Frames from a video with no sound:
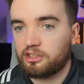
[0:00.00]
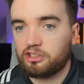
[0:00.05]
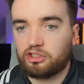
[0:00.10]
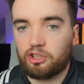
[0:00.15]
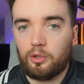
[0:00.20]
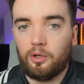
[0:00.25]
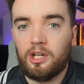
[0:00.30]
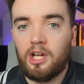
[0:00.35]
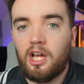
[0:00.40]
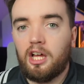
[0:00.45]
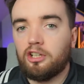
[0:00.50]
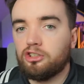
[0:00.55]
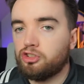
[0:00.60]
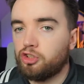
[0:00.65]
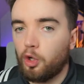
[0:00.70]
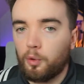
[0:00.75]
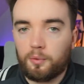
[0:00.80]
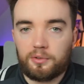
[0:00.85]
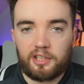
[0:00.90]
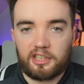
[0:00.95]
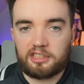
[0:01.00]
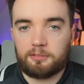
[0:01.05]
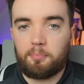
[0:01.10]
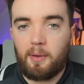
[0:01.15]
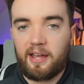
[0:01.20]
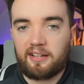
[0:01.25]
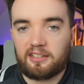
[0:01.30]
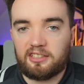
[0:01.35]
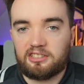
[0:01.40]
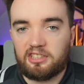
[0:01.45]
So don't
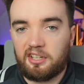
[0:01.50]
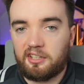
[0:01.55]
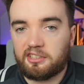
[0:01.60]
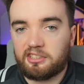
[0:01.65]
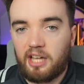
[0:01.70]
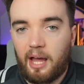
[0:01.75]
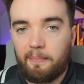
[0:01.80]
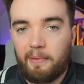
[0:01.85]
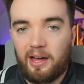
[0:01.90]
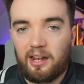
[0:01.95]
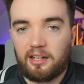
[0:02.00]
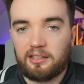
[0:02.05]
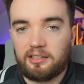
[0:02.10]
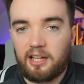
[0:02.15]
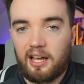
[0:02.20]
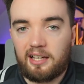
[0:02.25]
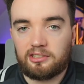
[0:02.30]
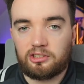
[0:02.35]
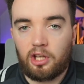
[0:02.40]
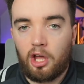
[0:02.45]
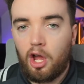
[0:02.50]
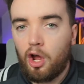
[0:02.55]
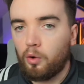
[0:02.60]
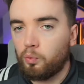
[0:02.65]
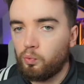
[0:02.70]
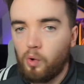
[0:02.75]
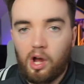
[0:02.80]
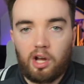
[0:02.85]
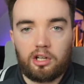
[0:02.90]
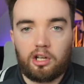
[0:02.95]
expect to see Sam Allardyce
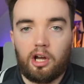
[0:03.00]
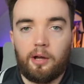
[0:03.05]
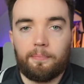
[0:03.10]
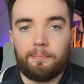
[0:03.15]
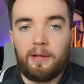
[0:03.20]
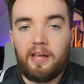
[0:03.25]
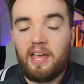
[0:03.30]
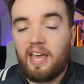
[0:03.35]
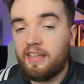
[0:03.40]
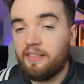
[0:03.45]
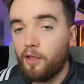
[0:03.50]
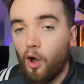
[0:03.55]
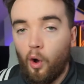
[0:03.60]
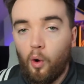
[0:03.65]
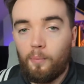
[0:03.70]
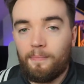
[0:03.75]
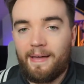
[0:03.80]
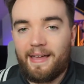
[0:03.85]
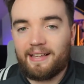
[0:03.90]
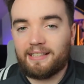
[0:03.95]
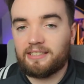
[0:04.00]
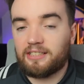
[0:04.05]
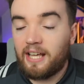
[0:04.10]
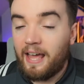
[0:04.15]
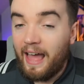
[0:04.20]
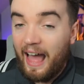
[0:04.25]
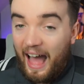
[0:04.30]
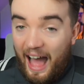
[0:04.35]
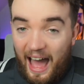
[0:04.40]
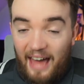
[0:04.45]
rock up in the home end
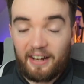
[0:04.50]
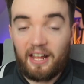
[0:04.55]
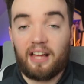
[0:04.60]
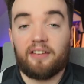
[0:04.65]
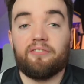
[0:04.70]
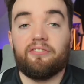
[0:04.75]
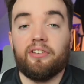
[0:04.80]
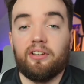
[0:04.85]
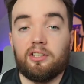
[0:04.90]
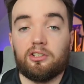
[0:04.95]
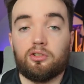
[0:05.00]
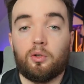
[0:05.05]
at Anfield.